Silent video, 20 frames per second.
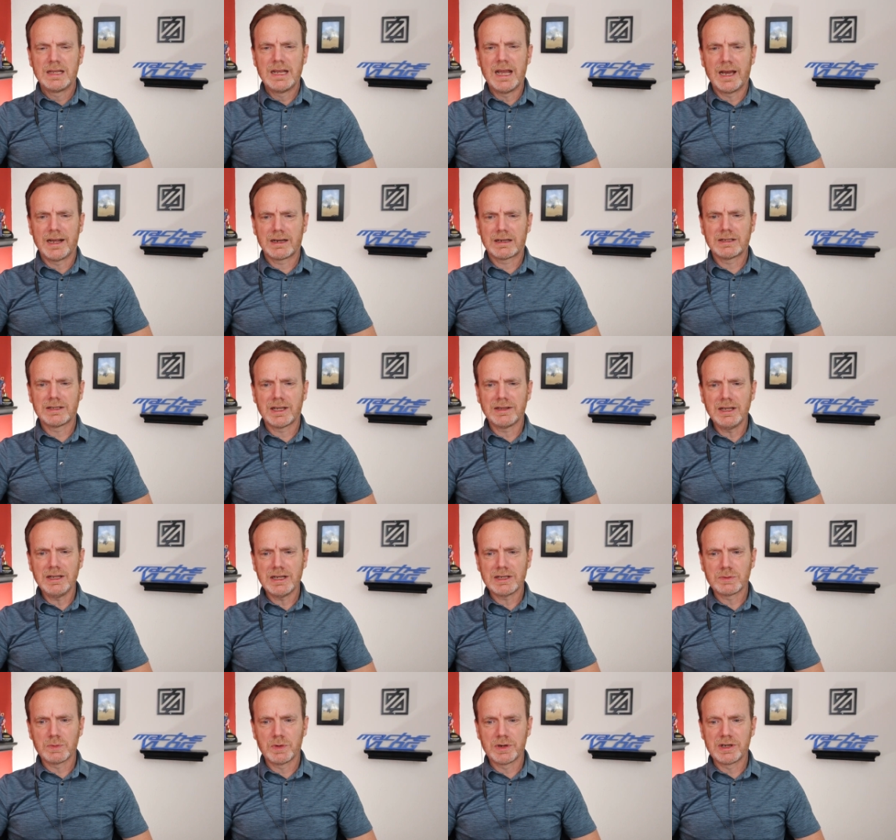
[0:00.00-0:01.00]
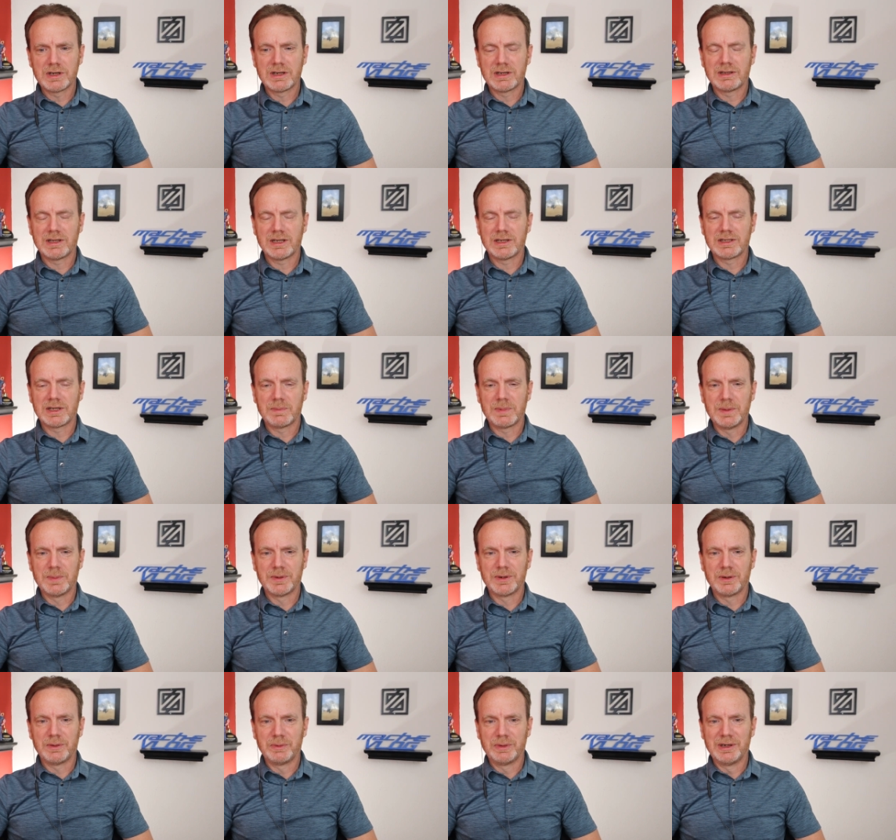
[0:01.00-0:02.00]
Yeah, because I think that's one of the things that
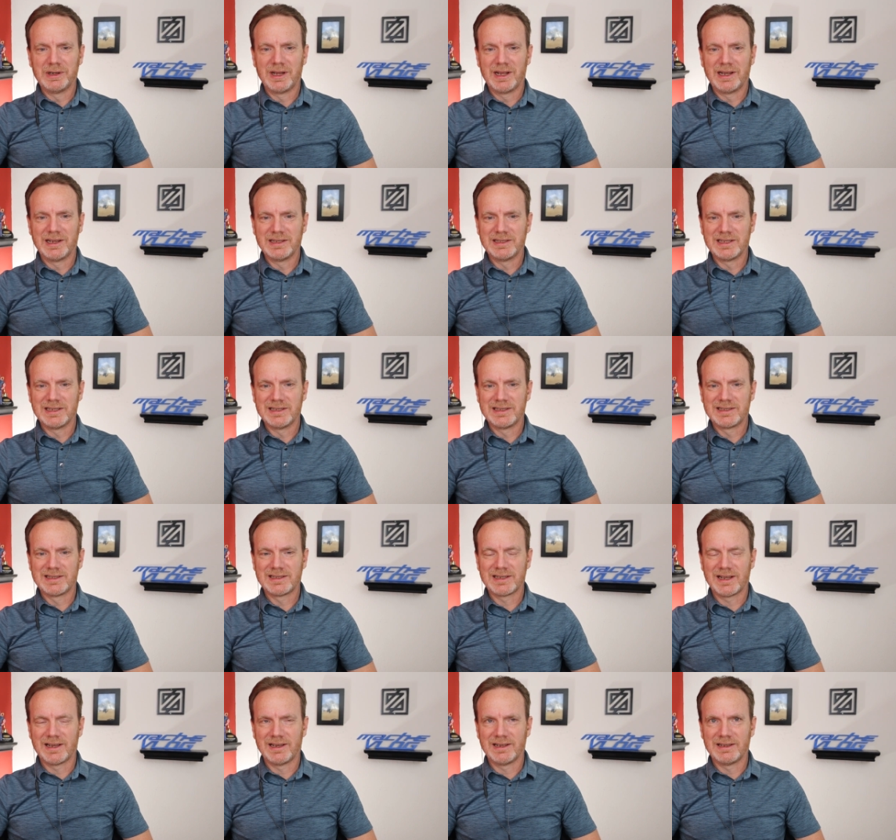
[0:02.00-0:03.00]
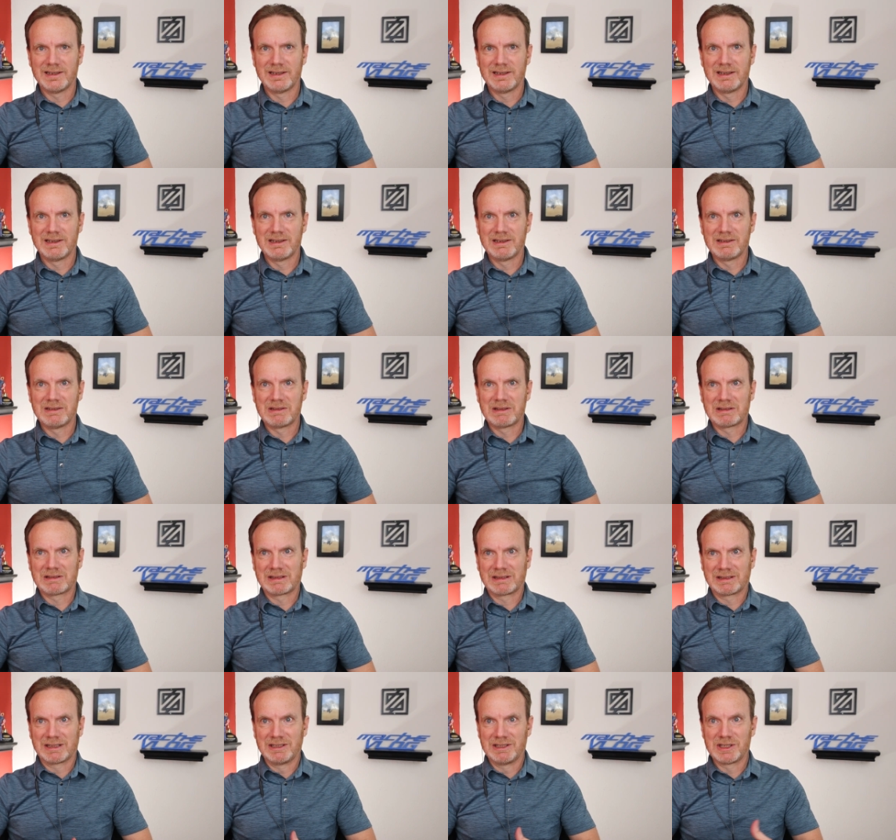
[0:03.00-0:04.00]
people don't realize is uh,
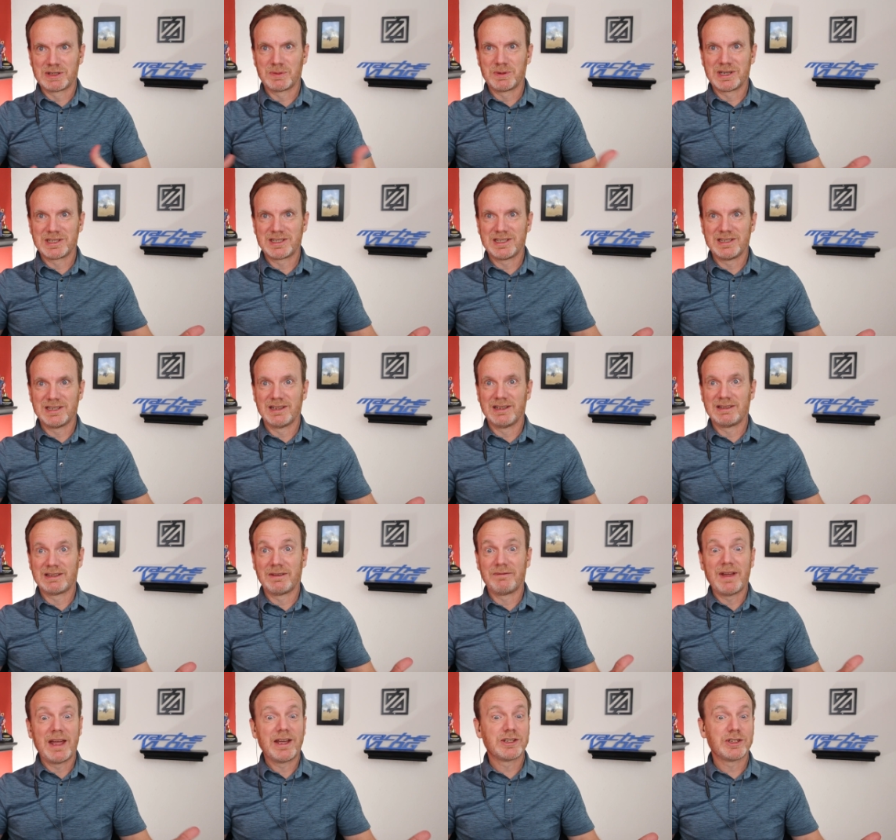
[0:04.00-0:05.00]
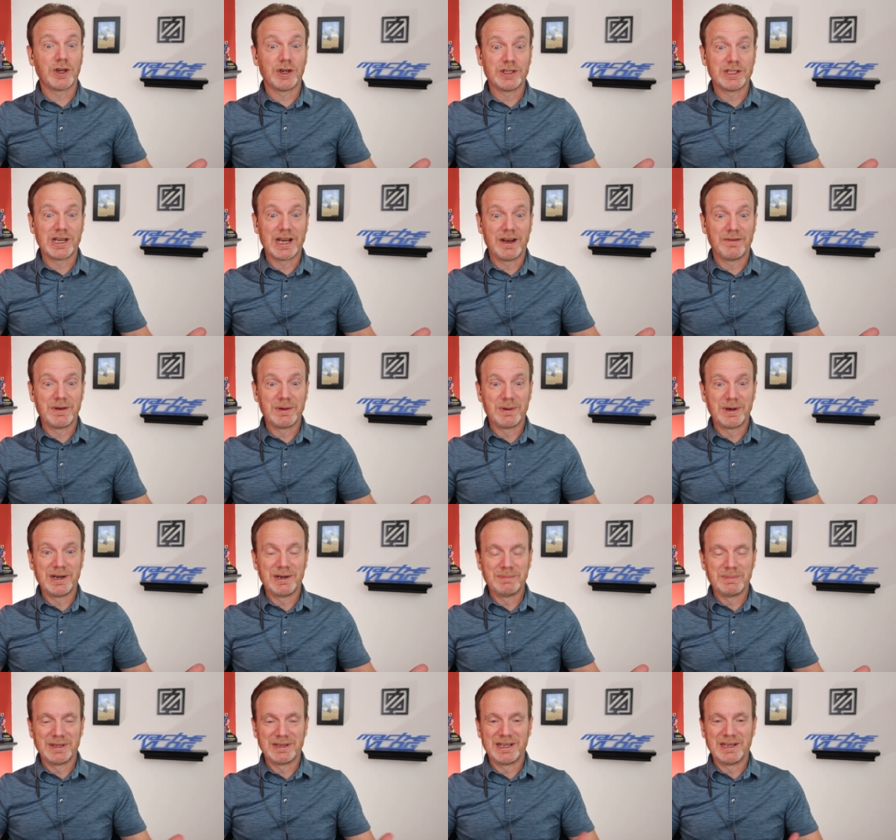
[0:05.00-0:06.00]
they just want to see the, the fast charging
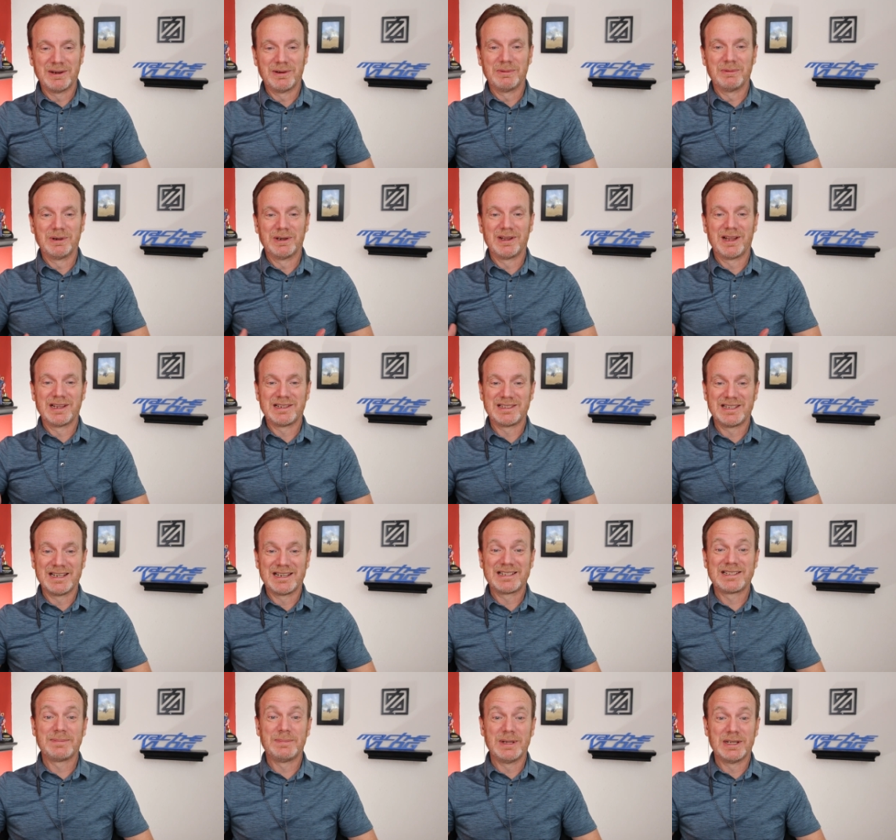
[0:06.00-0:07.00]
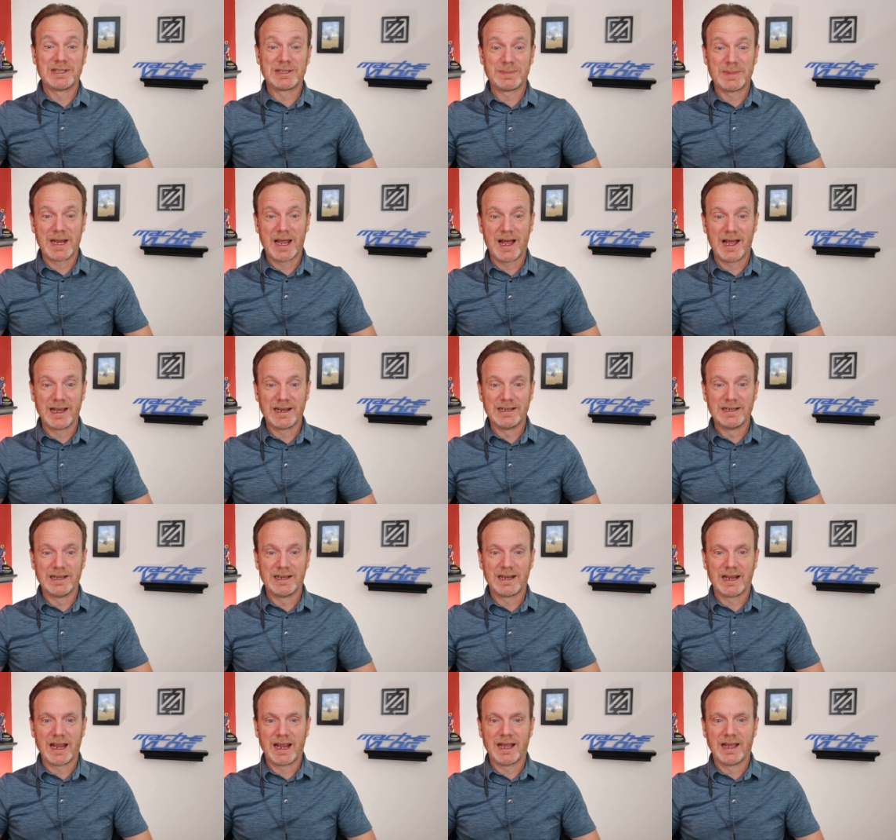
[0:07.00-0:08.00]
everywhere, but they don't realize the expense behind
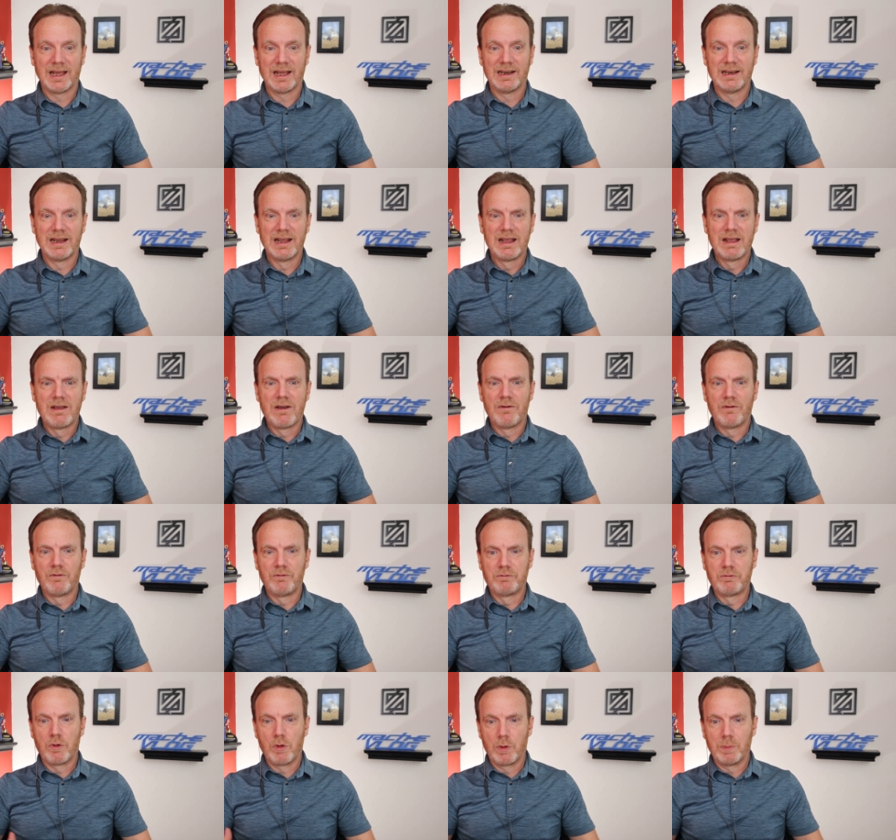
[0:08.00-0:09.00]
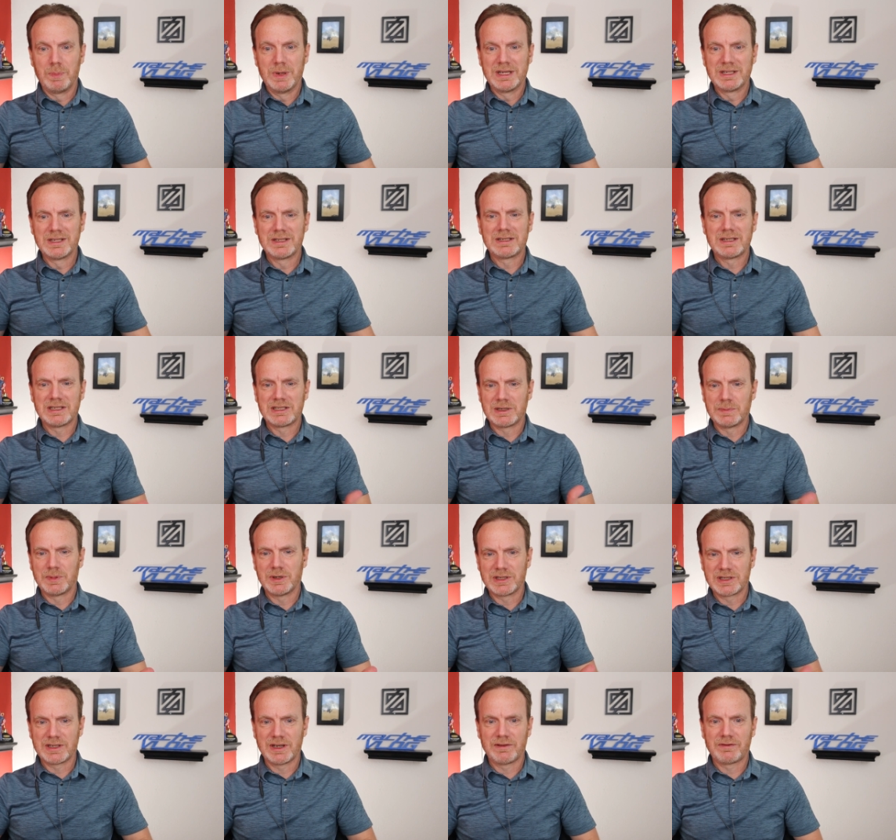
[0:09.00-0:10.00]
it. And Correct. businesses to
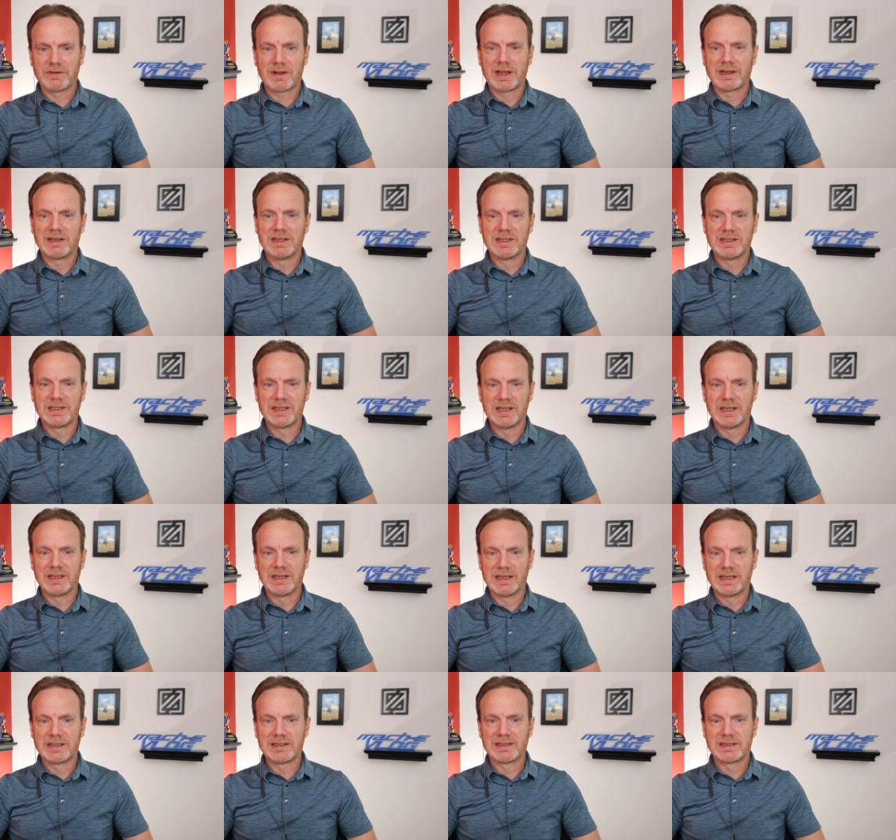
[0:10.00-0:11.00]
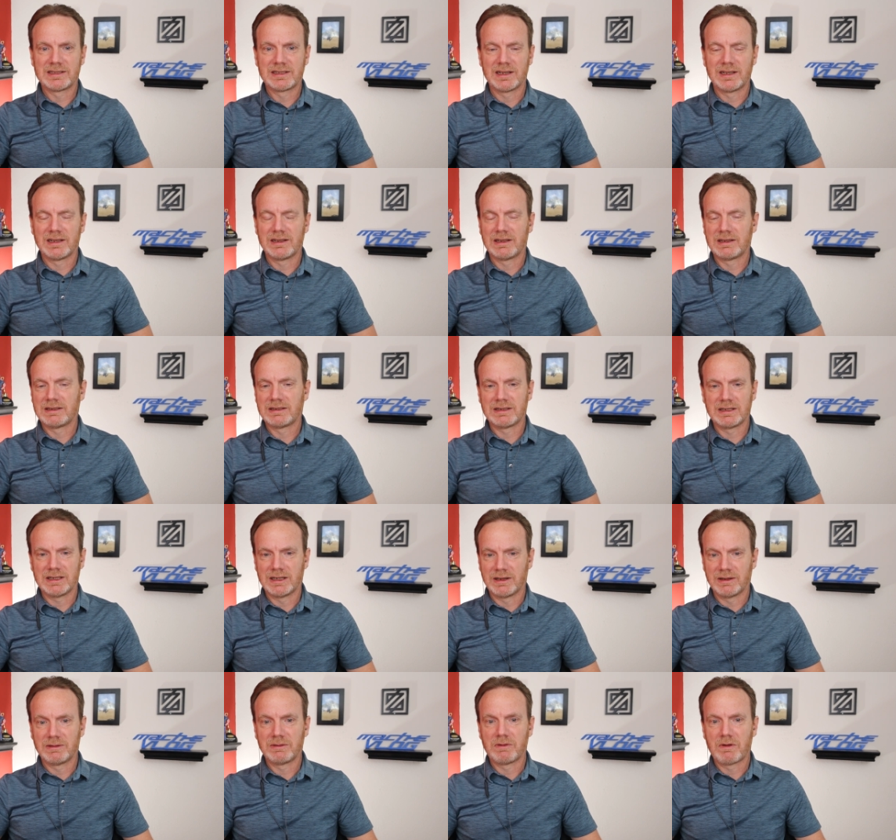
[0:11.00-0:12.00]
put stuff like this in, it's, uh, you
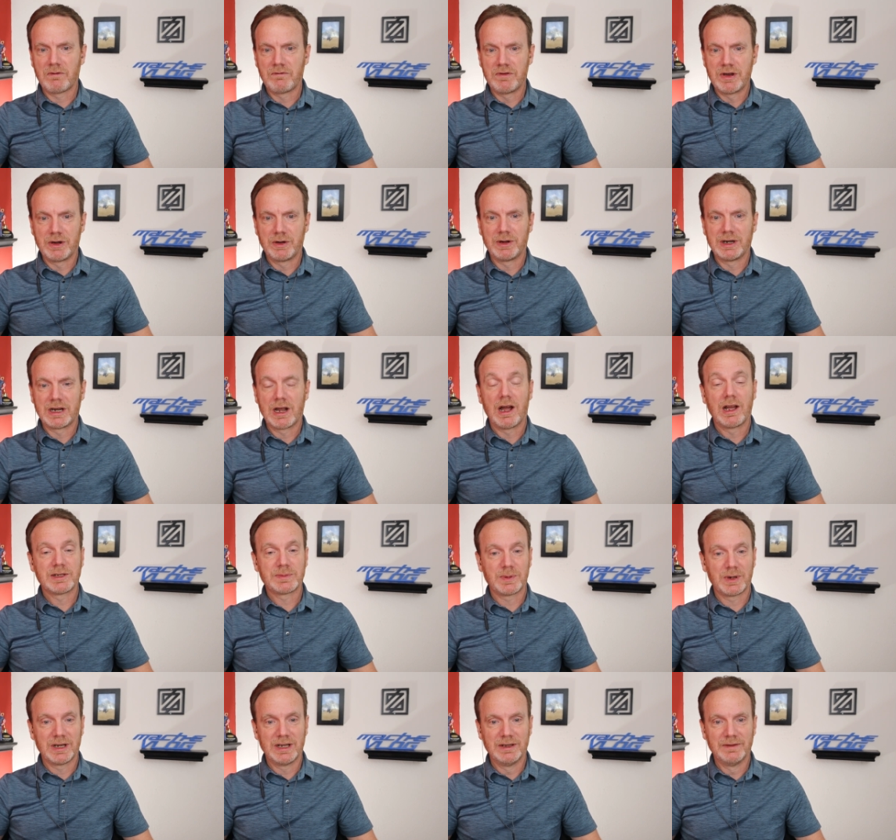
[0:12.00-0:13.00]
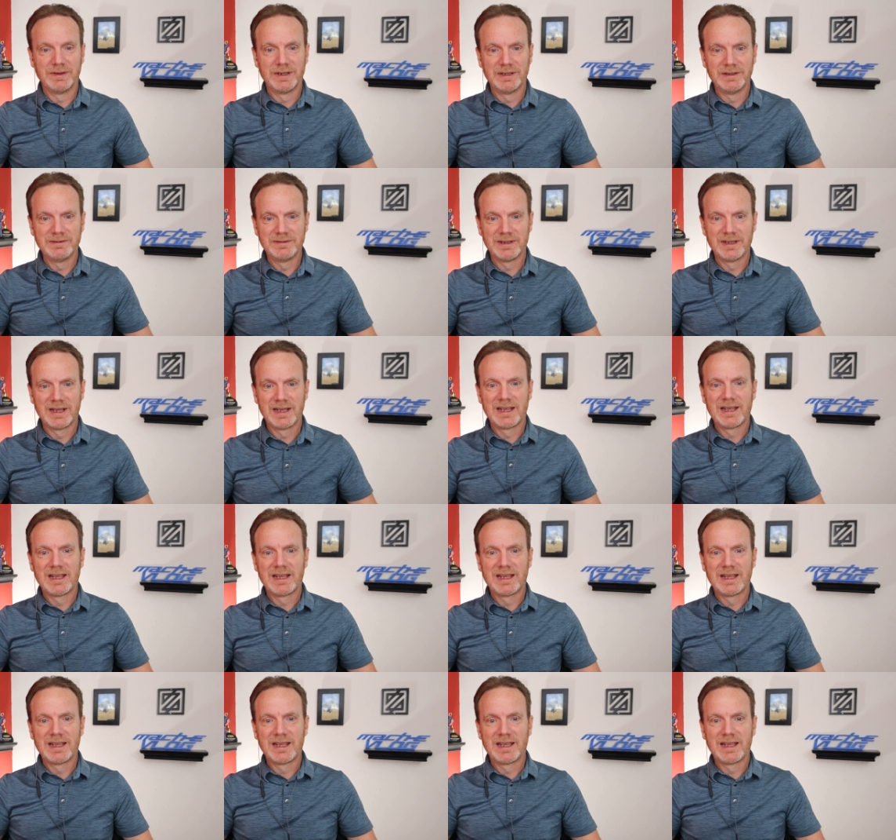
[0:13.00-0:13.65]
know, very cost prohibitive